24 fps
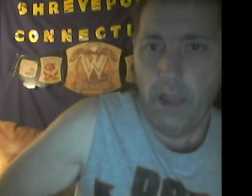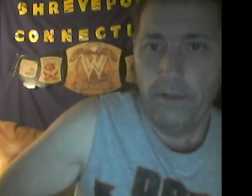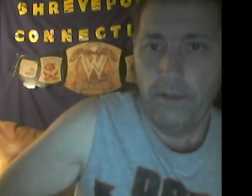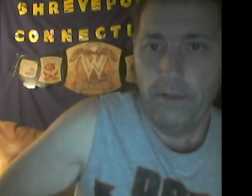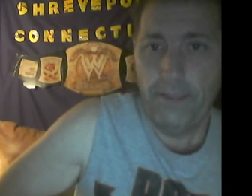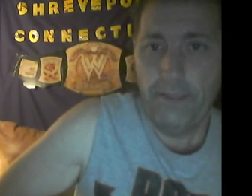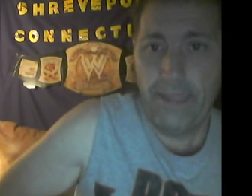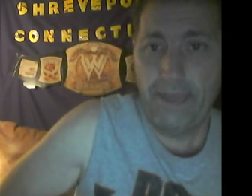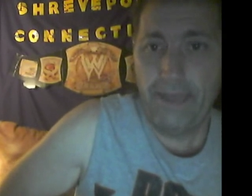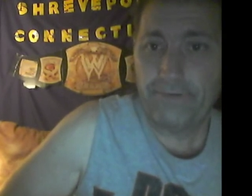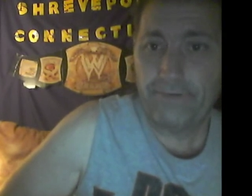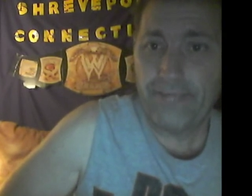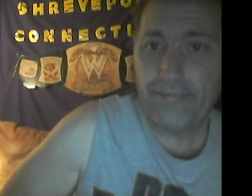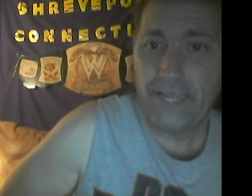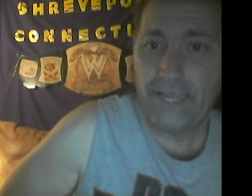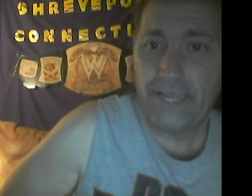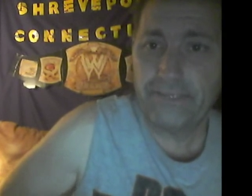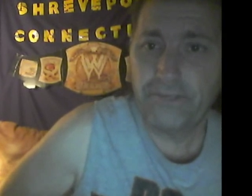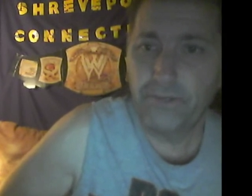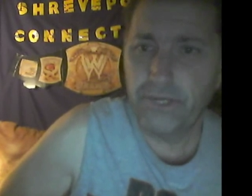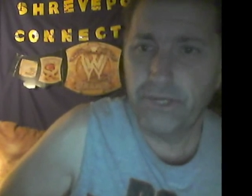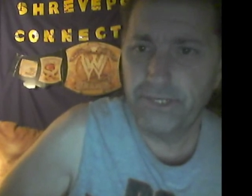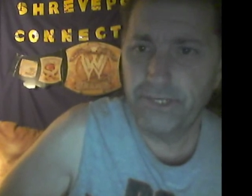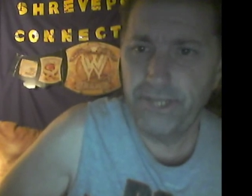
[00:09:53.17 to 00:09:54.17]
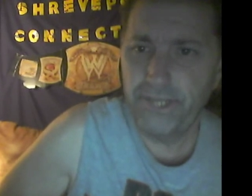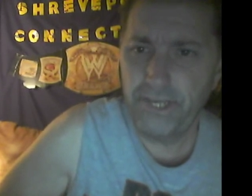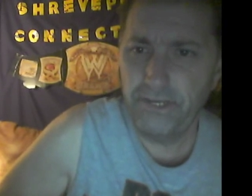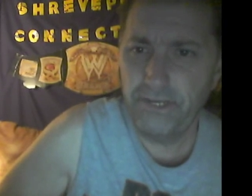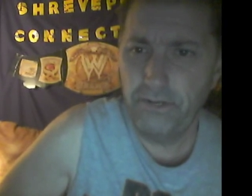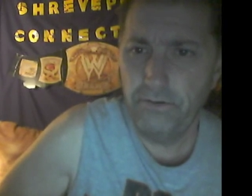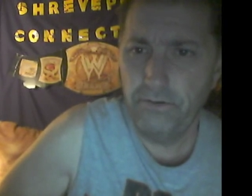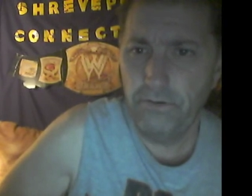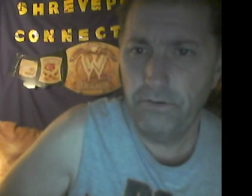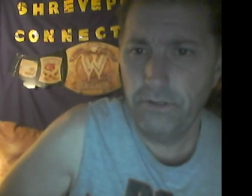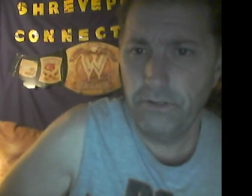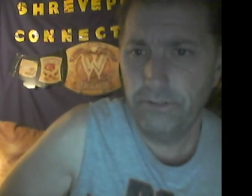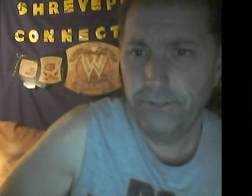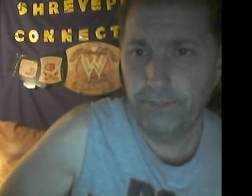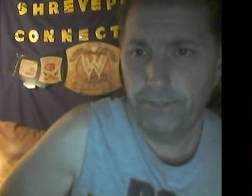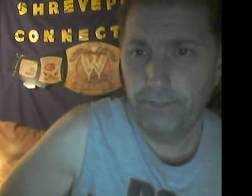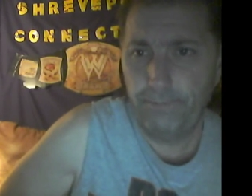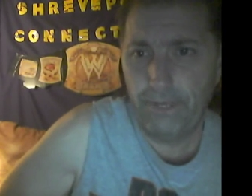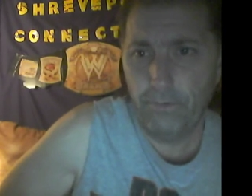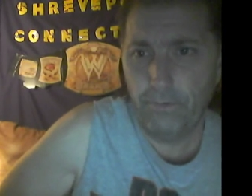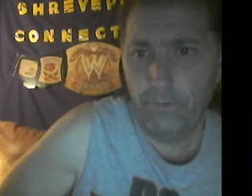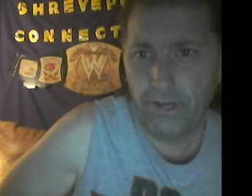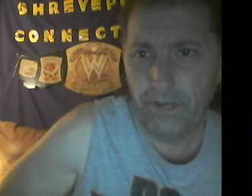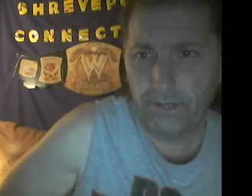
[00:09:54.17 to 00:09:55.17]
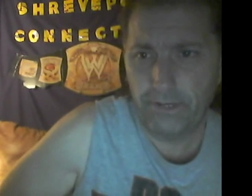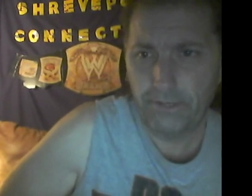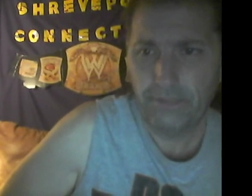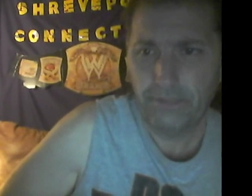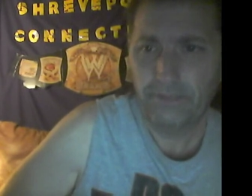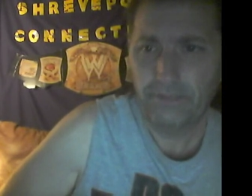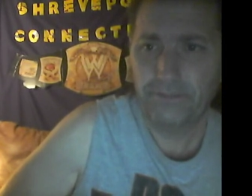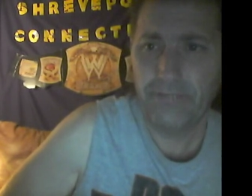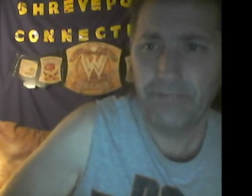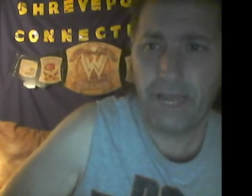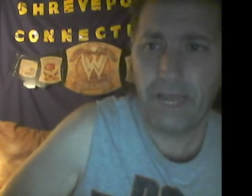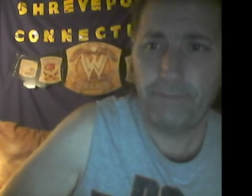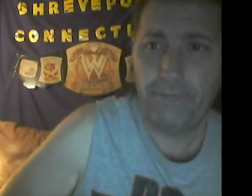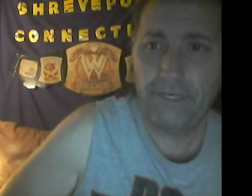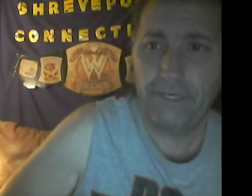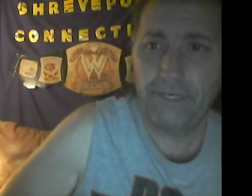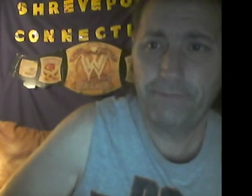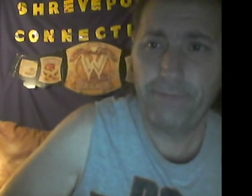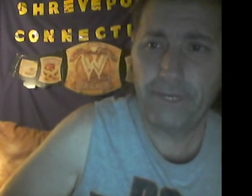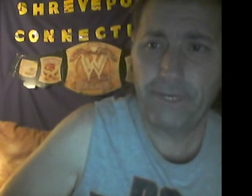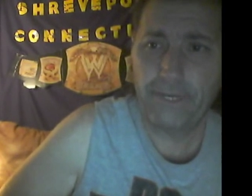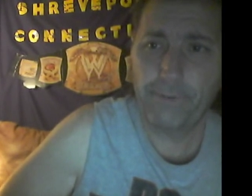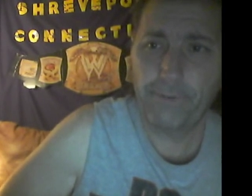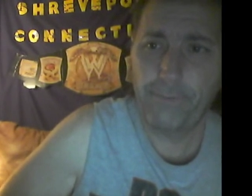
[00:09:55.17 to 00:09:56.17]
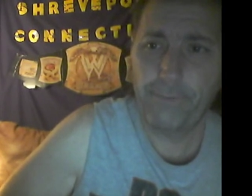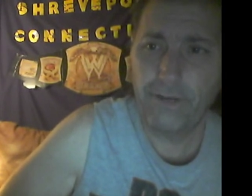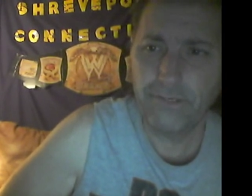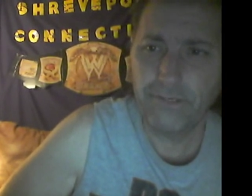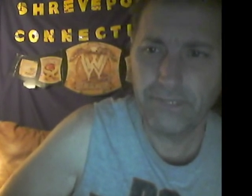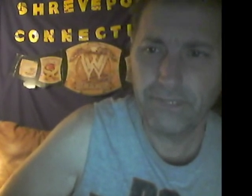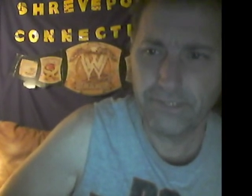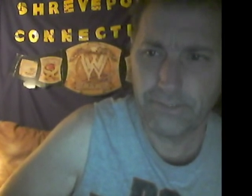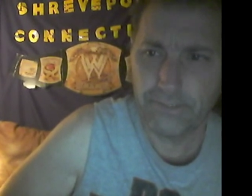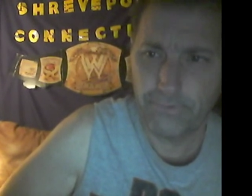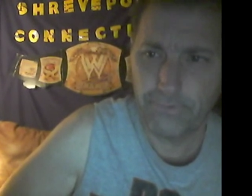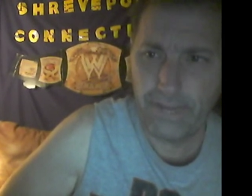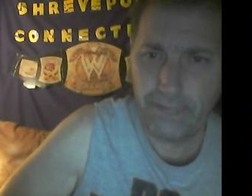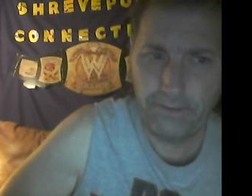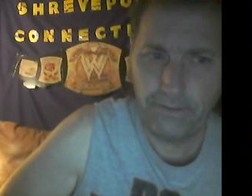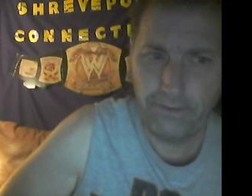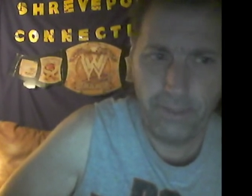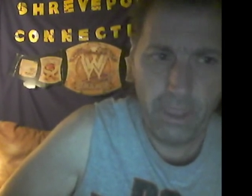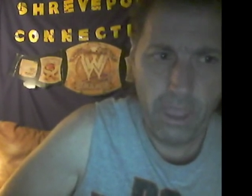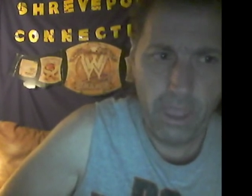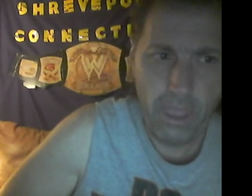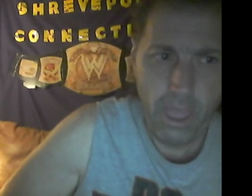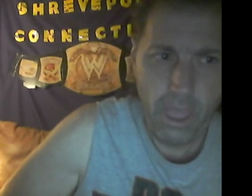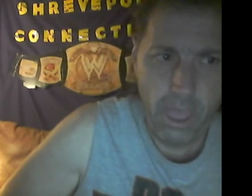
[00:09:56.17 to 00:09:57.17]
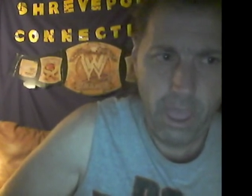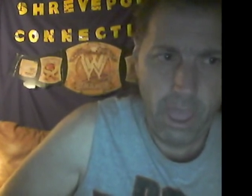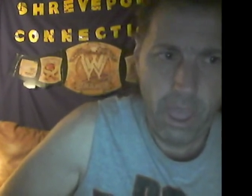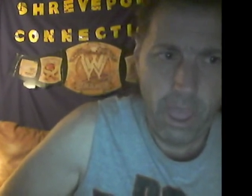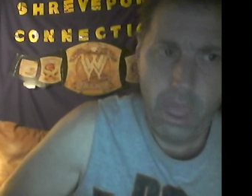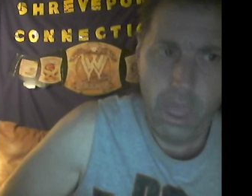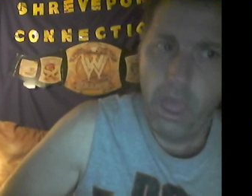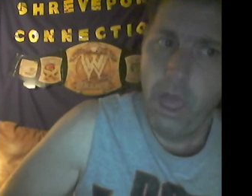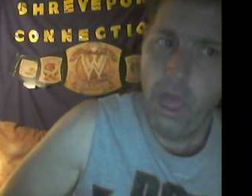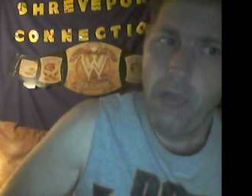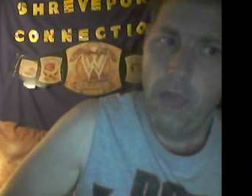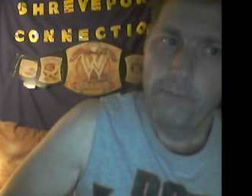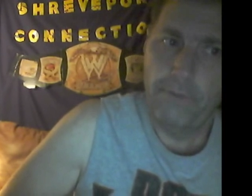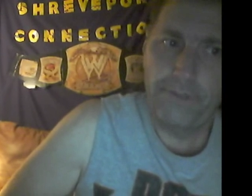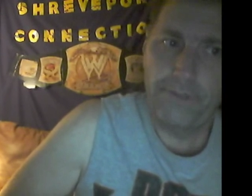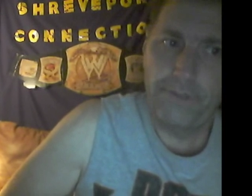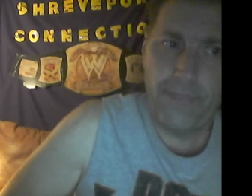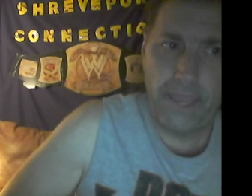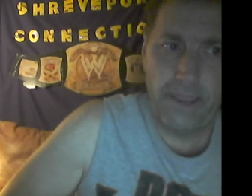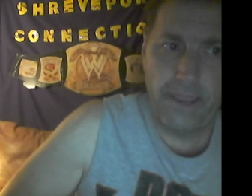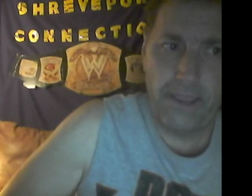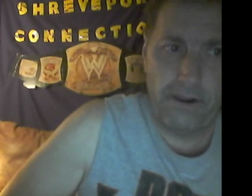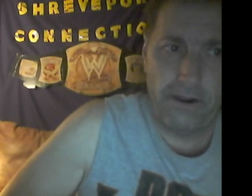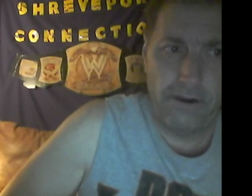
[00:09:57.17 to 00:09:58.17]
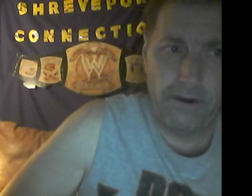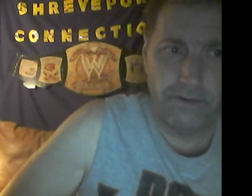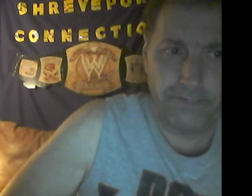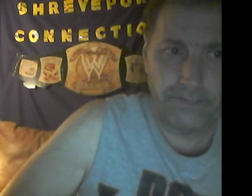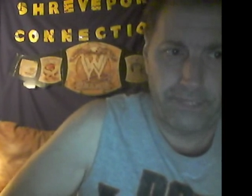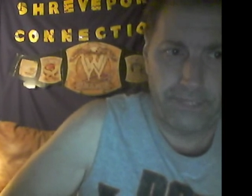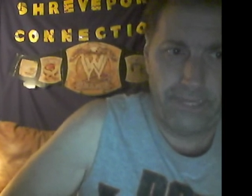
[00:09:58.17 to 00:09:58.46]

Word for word: They have a chance to continue to be one of top independent promotions around, but they aren't